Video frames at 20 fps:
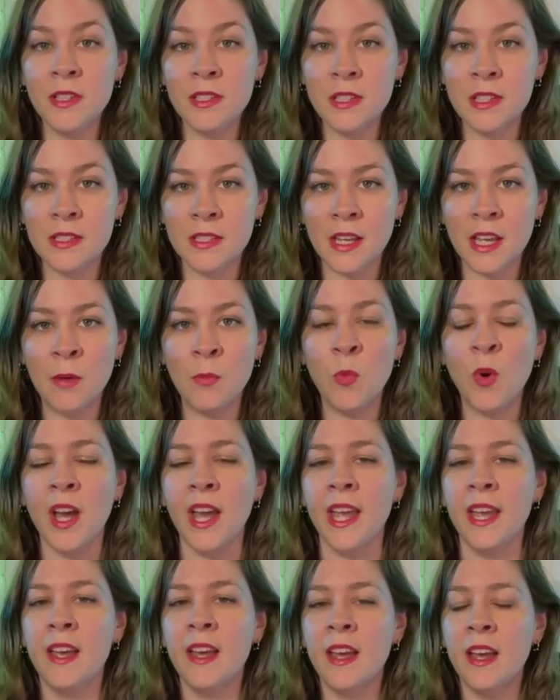is the same
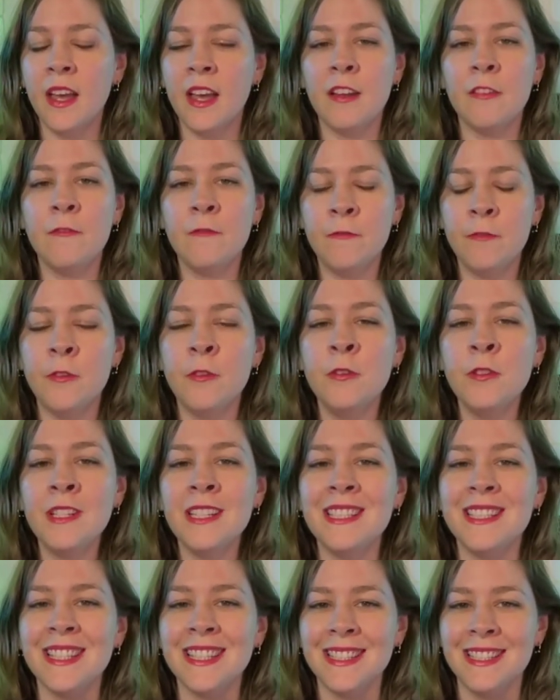way, and food
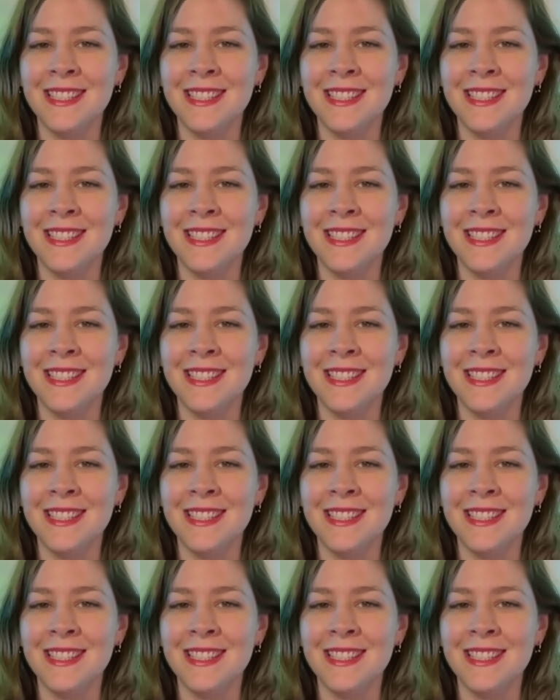is